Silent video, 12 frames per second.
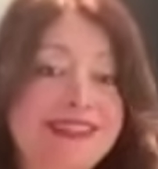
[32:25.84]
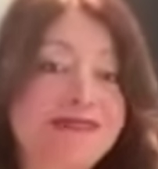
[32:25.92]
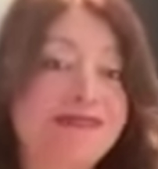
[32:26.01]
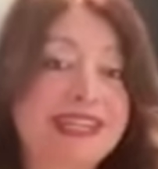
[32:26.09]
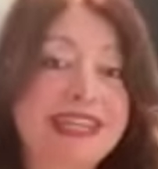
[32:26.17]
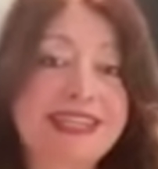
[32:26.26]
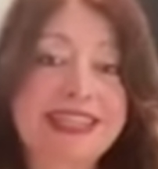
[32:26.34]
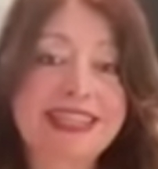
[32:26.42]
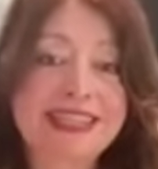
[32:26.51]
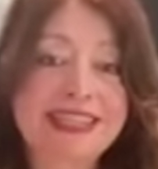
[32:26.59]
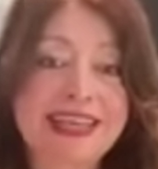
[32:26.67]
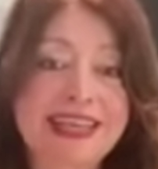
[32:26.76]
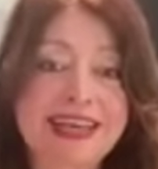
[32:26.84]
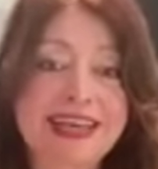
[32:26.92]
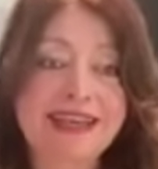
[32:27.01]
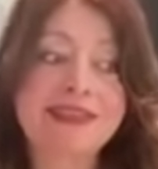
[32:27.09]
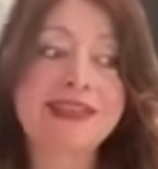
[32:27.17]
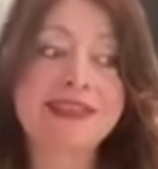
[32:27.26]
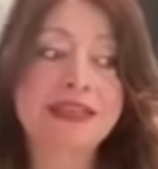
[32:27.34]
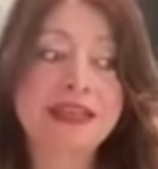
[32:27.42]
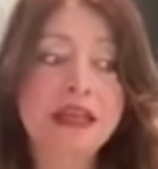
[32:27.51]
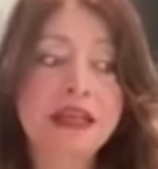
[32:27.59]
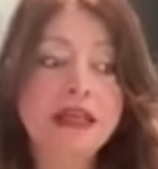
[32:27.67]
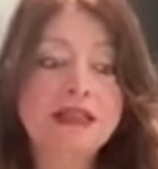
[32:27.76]
when it needed to end. And
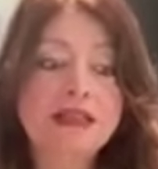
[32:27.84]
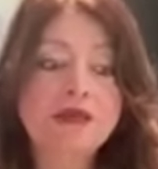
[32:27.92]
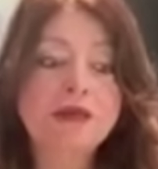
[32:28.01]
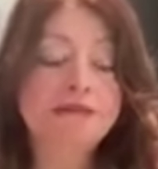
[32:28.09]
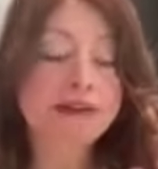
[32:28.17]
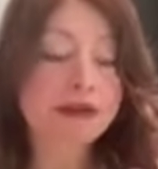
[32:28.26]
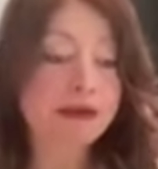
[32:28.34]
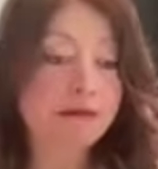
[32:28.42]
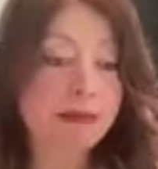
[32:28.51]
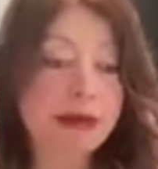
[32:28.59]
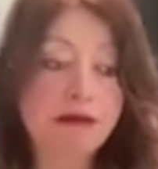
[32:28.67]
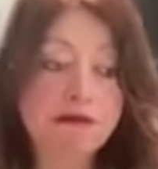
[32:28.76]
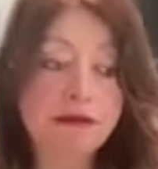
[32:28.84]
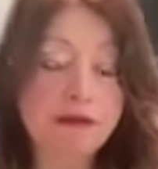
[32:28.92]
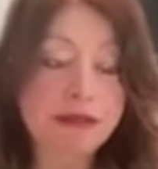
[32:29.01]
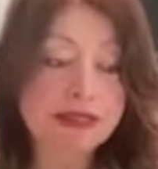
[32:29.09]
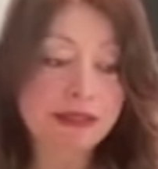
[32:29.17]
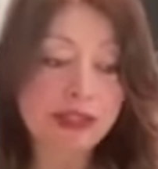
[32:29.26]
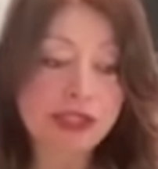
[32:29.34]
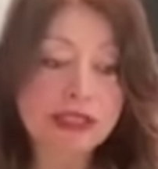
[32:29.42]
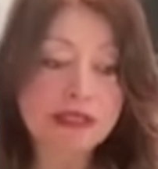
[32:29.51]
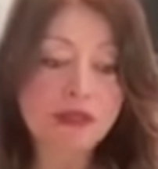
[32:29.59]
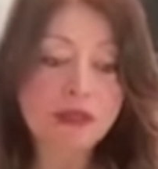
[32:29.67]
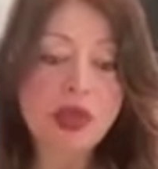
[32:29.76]
there were very powerful
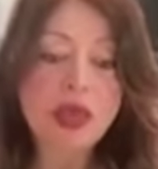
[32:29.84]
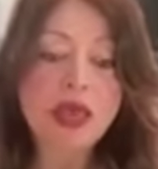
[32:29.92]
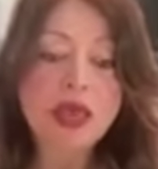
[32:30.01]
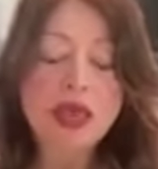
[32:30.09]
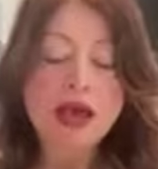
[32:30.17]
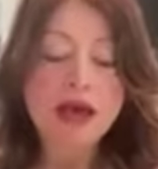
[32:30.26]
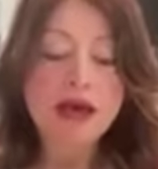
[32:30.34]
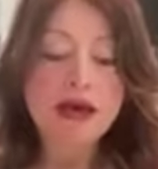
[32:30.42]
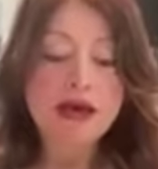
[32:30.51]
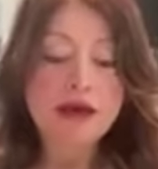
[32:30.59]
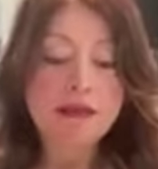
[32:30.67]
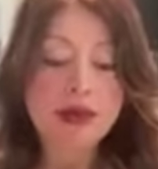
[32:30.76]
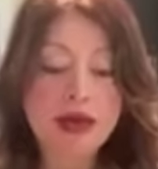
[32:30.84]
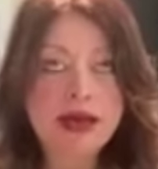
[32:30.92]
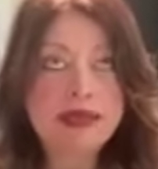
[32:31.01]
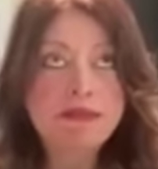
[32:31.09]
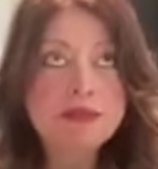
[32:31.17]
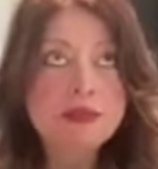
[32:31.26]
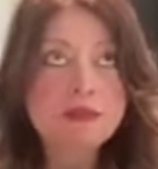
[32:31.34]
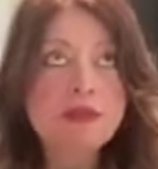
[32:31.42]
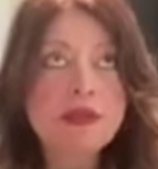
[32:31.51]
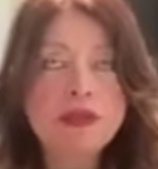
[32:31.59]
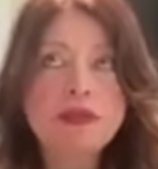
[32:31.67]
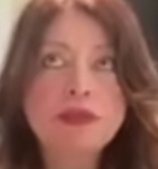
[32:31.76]
messages. Um, I am someone
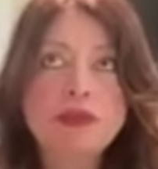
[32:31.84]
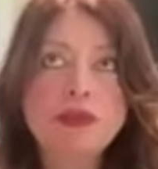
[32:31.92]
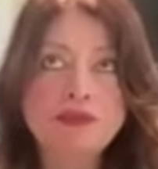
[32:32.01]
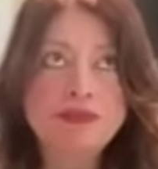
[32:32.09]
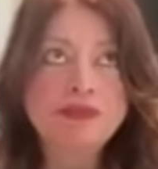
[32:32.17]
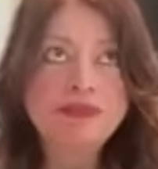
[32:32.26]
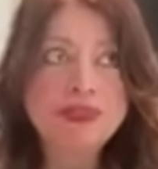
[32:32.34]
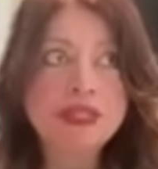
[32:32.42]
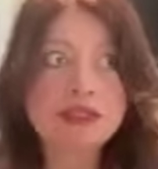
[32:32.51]
who doesn't